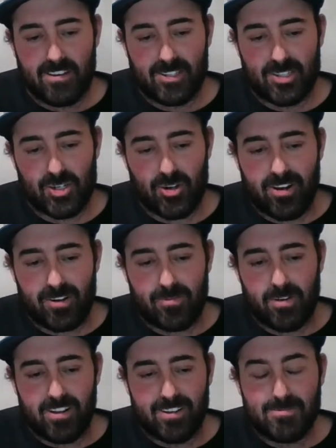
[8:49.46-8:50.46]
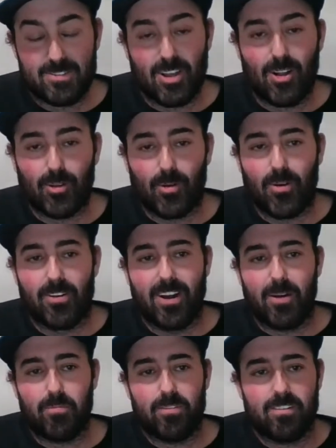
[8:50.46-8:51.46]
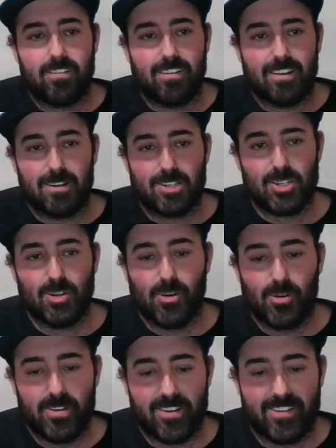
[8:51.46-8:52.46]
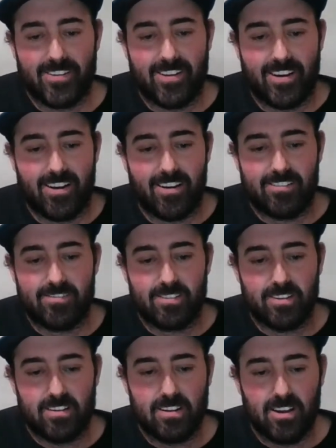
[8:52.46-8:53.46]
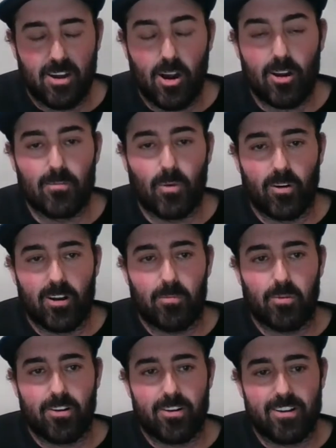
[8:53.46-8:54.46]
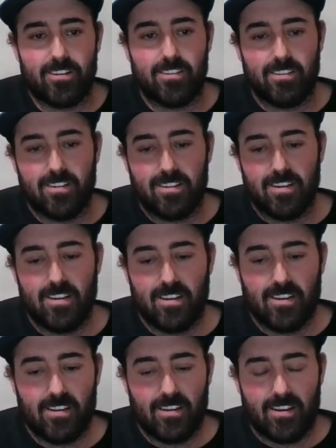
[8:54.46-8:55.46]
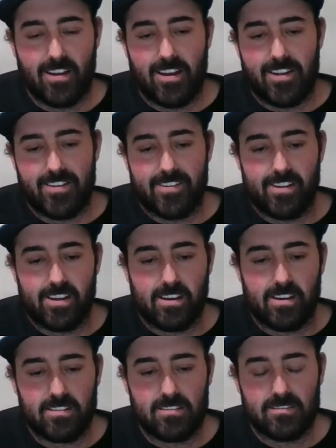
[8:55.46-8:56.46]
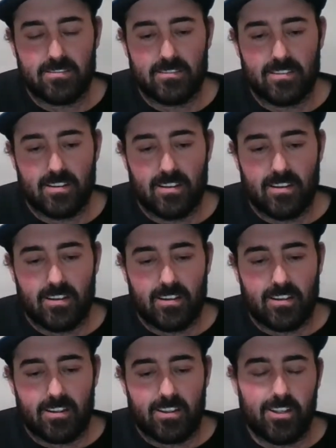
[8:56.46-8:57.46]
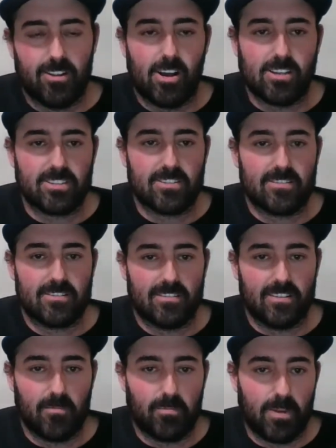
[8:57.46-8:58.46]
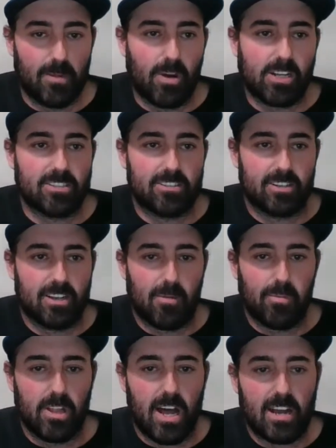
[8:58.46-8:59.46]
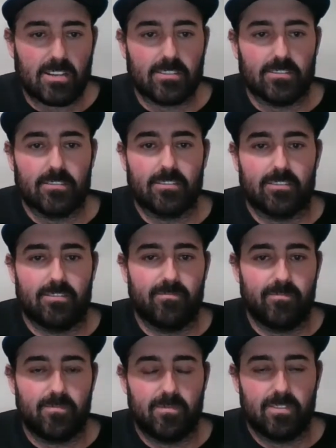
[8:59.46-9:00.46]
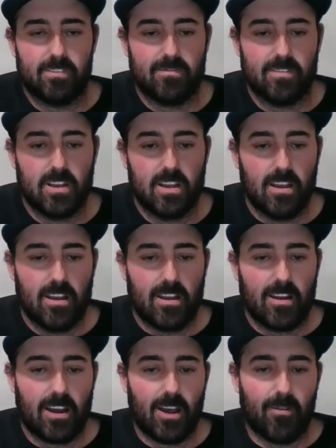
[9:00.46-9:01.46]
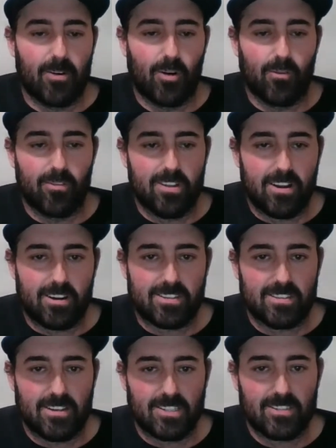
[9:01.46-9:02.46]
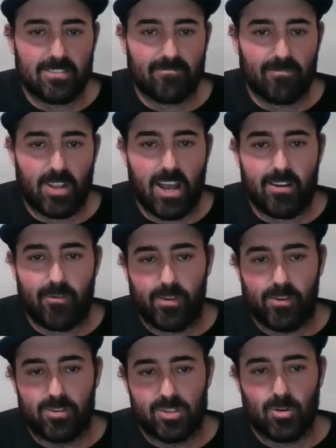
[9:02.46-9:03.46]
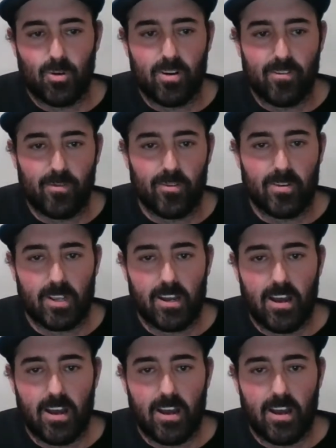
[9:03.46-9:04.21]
his truck. Well, it was all torn up at a show in Ardmore, Alberta, and he lost. He busted a couple axles, and I went over there because I was kind of feeling sorry for the